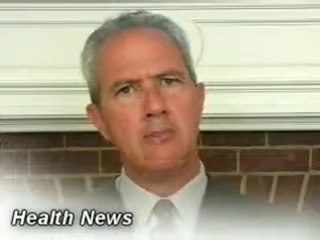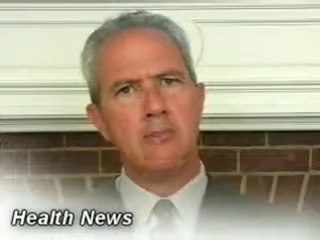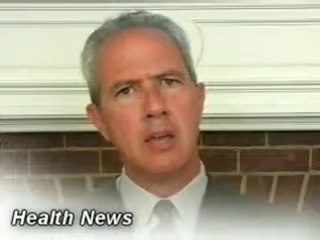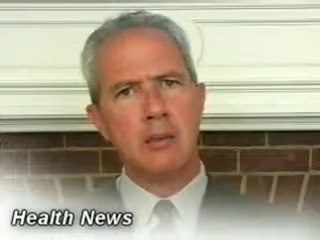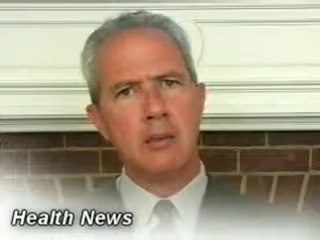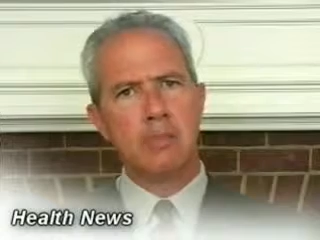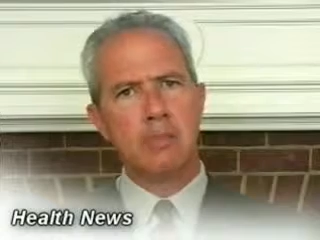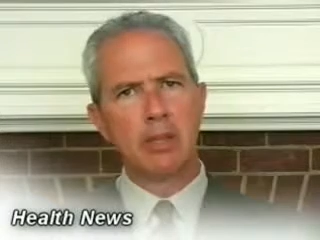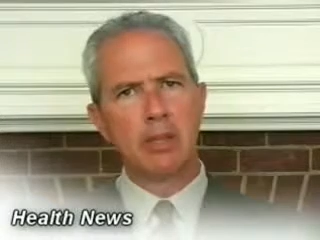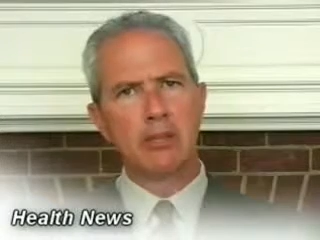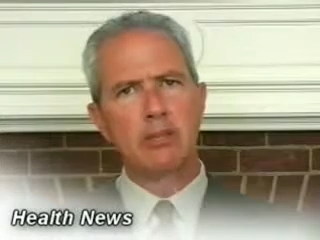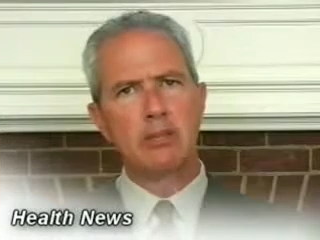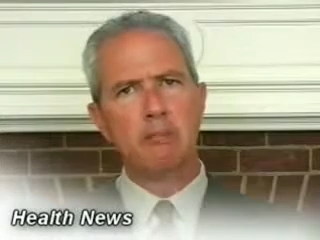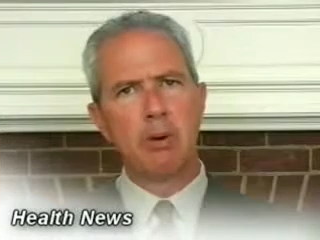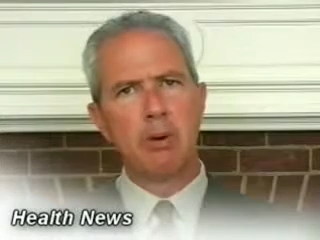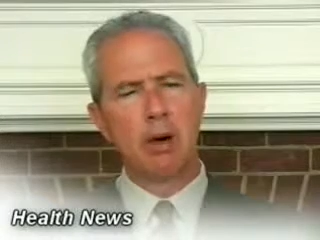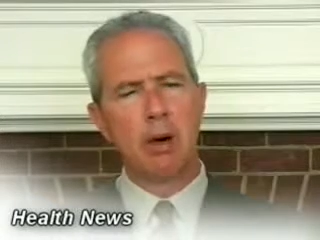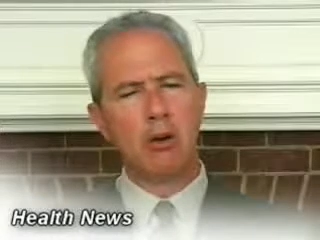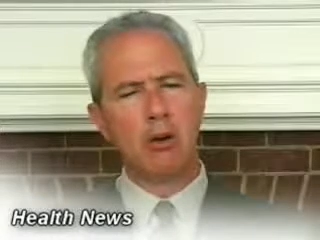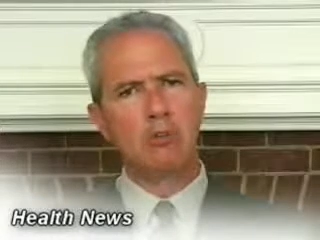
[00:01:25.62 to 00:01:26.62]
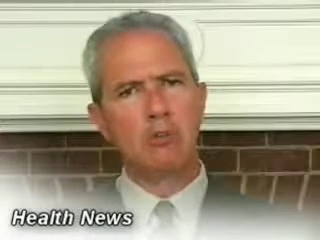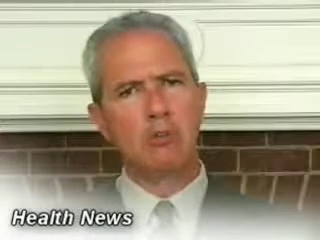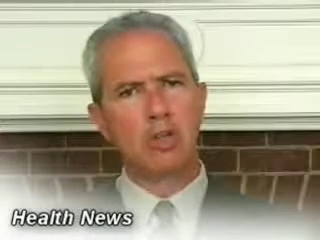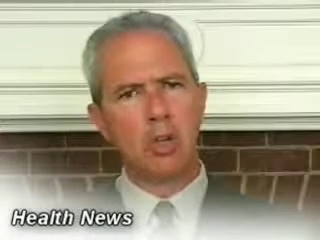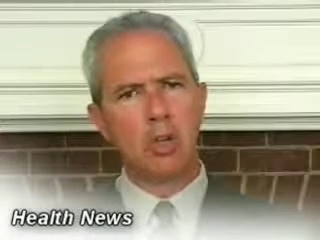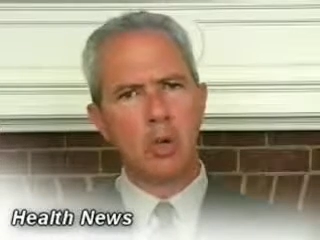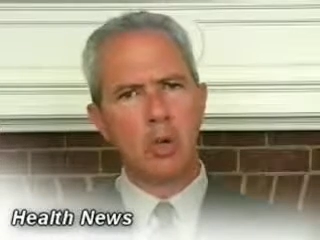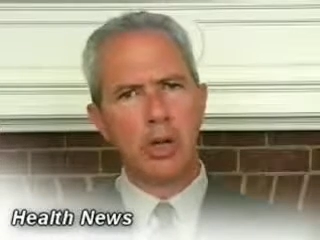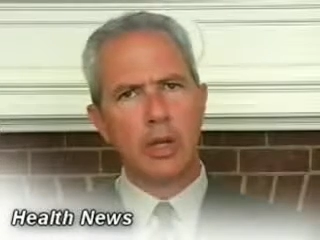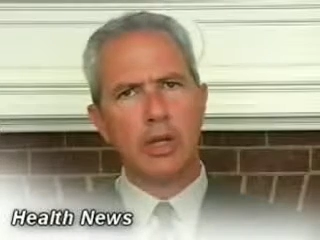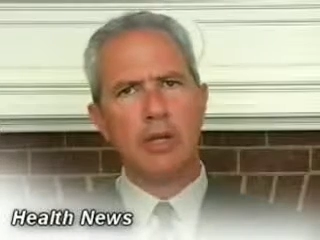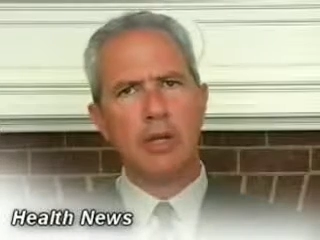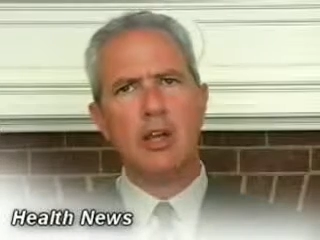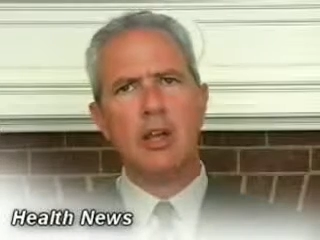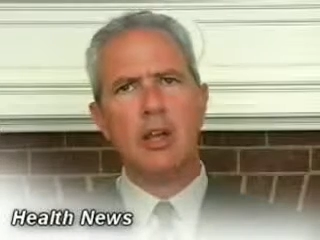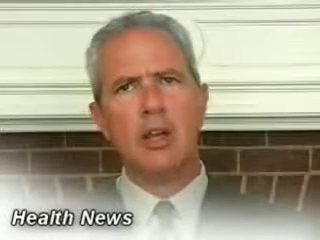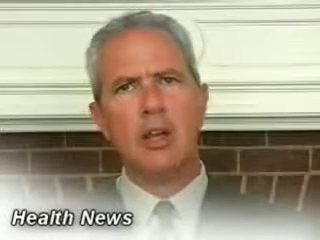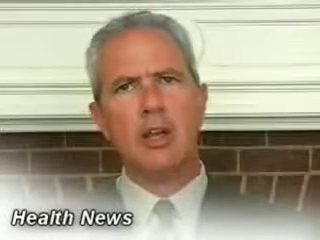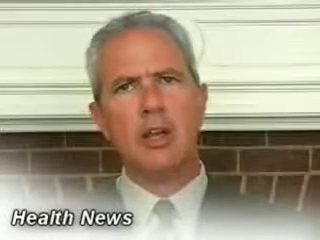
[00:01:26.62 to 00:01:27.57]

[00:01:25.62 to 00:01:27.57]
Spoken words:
and people exposed to it